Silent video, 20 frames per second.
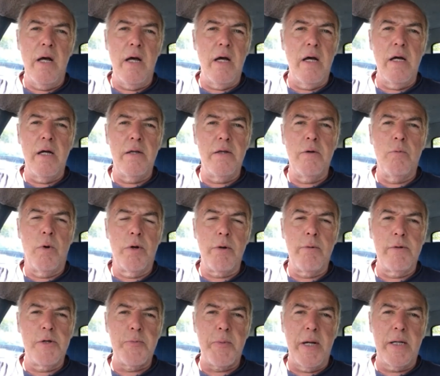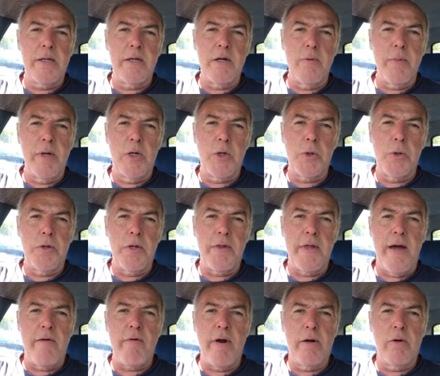Uh, they want to inspect it to make sure that
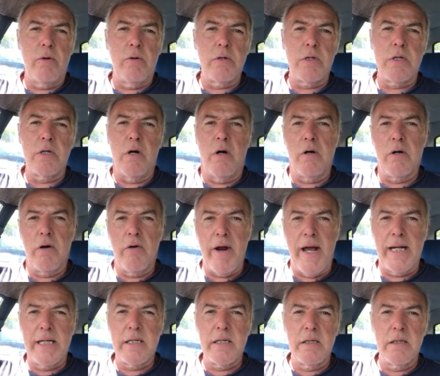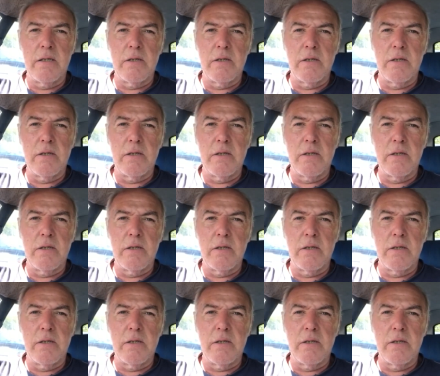their records are correct.